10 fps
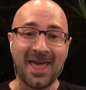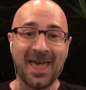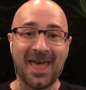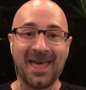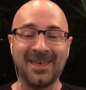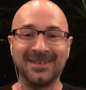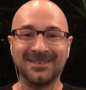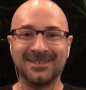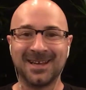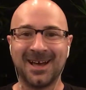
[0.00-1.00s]

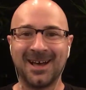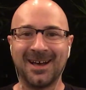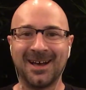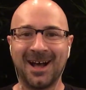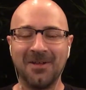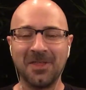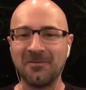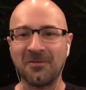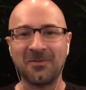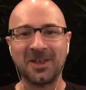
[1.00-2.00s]
And I'll
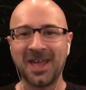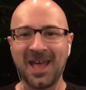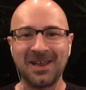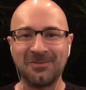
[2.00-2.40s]
never forget,